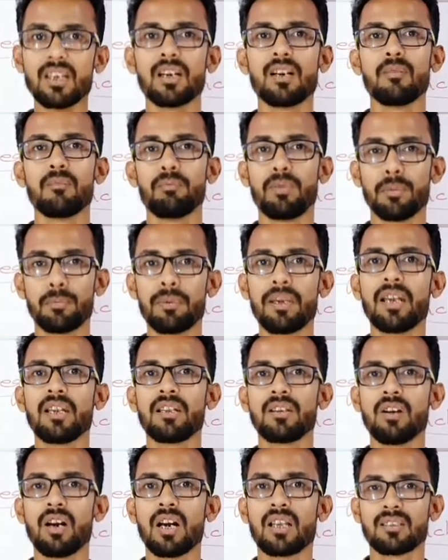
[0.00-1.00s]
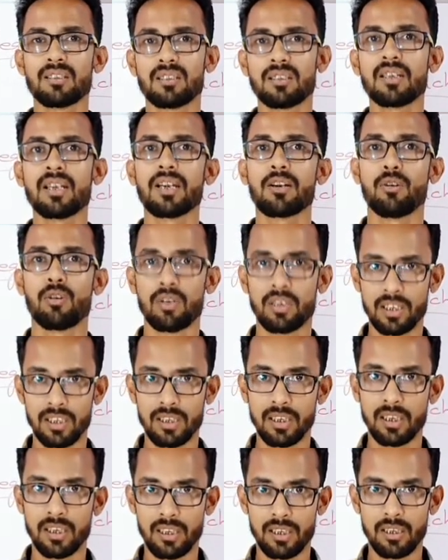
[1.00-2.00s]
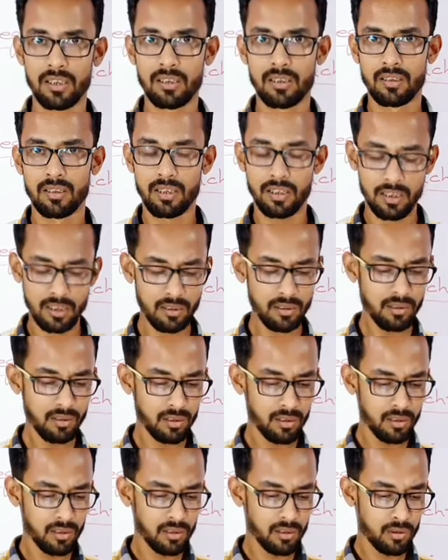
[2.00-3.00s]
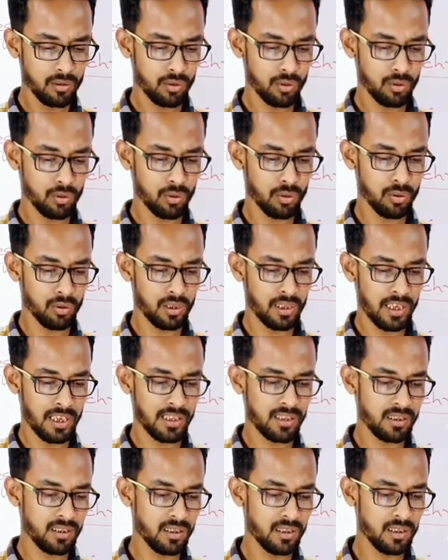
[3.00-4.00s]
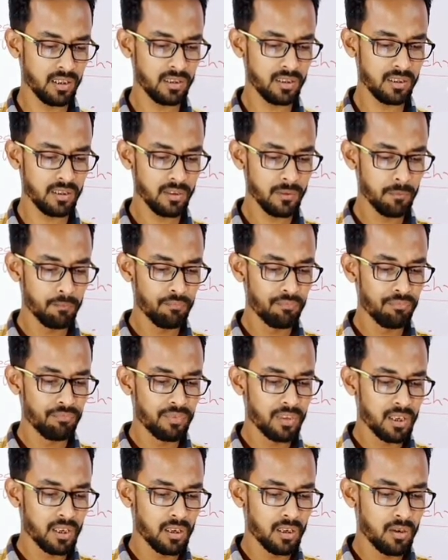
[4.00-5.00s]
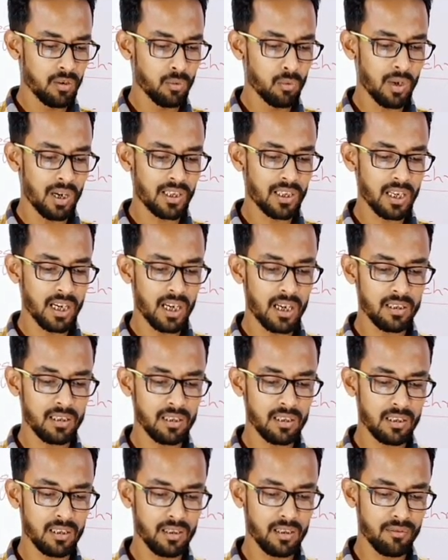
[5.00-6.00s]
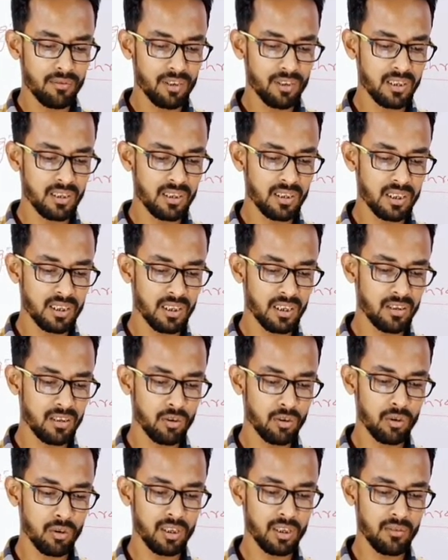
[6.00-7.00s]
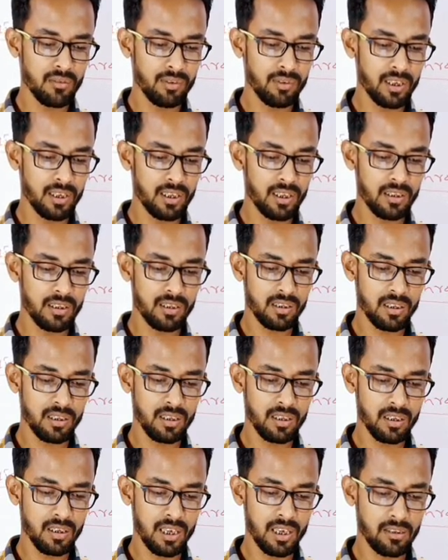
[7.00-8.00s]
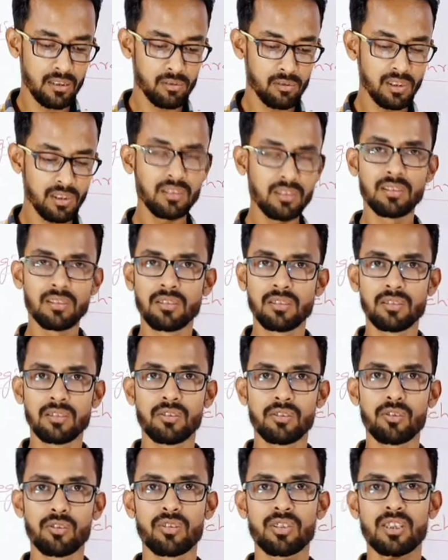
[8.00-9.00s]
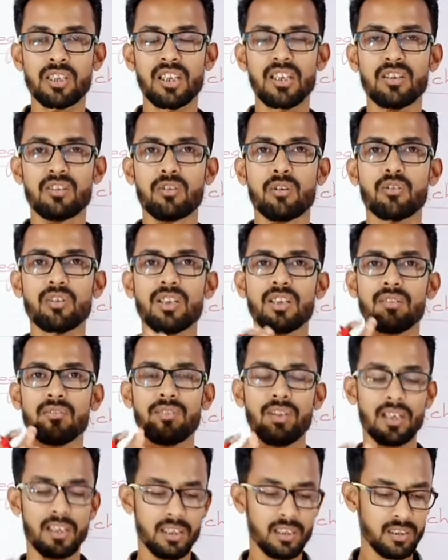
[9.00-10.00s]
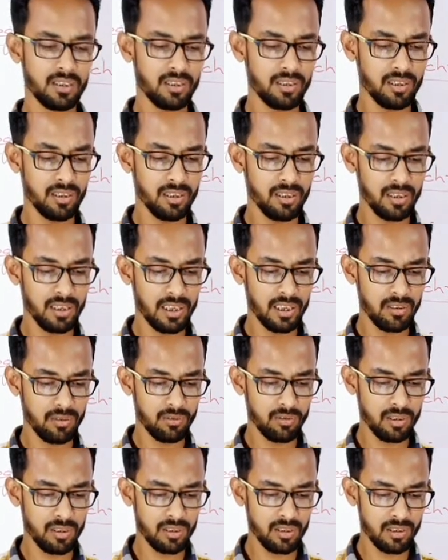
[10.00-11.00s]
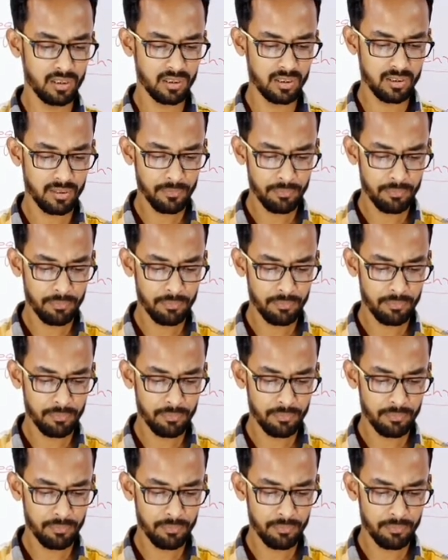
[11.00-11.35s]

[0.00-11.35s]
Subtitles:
prepare your answer accordingly. Okay? So next is, what are the different synchronic variation in language? So synchronic variation in language is